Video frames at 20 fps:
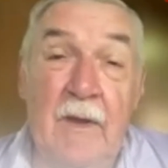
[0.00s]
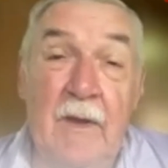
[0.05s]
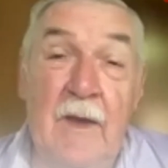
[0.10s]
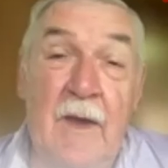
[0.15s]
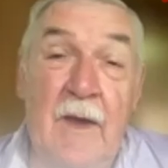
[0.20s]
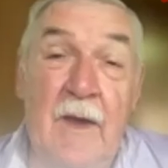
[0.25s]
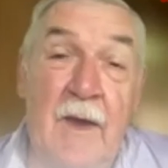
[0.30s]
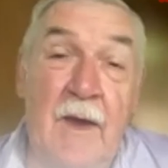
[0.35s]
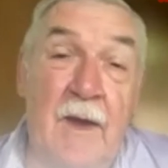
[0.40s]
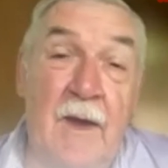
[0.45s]

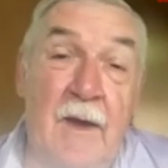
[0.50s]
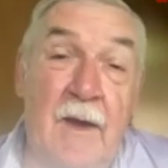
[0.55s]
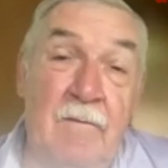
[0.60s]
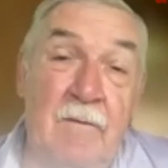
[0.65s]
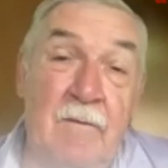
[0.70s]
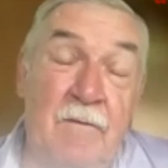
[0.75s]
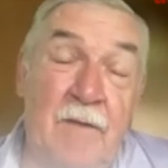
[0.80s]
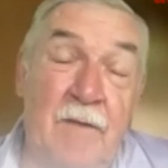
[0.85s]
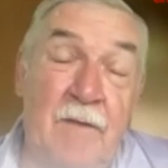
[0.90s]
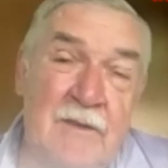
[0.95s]

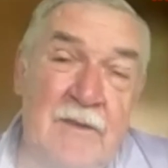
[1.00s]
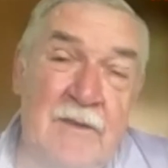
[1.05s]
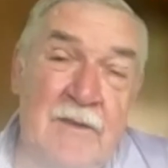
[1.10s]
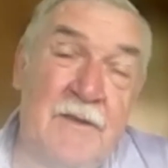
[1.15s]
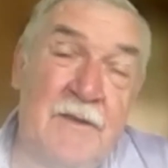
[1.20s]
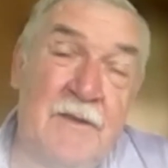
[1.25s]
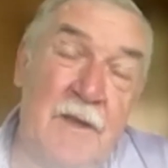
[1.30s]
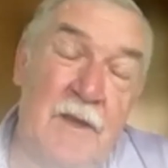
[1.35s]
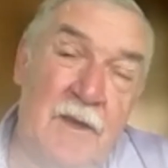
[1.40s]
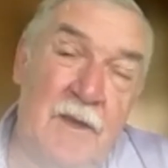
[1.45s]
And
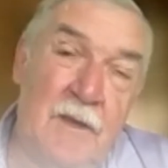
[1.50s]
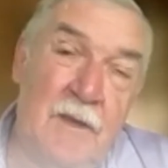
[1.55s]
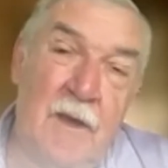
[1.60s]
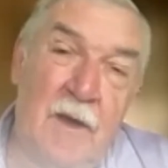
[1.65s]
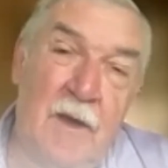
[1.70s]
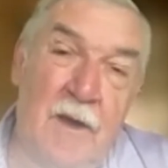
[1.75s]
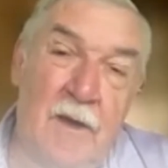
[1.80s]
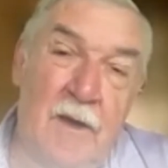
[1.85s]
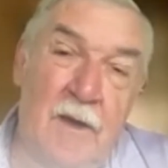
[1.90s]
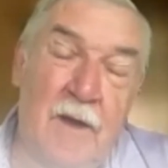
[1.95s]
that's
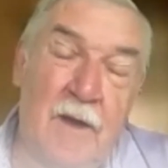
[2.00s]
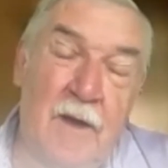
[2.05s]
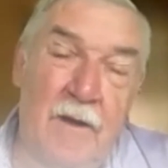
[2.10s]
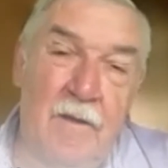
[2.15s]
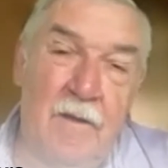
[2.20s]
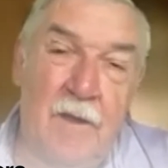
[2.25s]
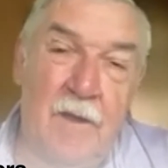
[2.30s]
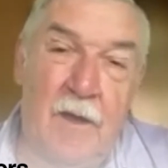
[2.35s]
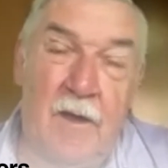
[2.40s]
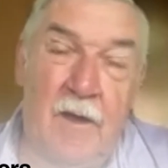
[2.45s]
the kind
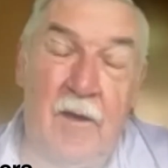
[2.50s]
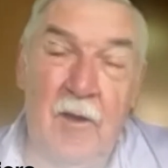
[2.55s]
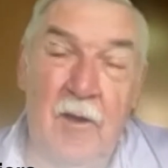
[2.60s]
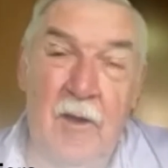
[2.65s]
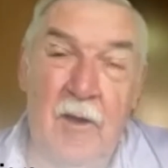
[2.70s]
of the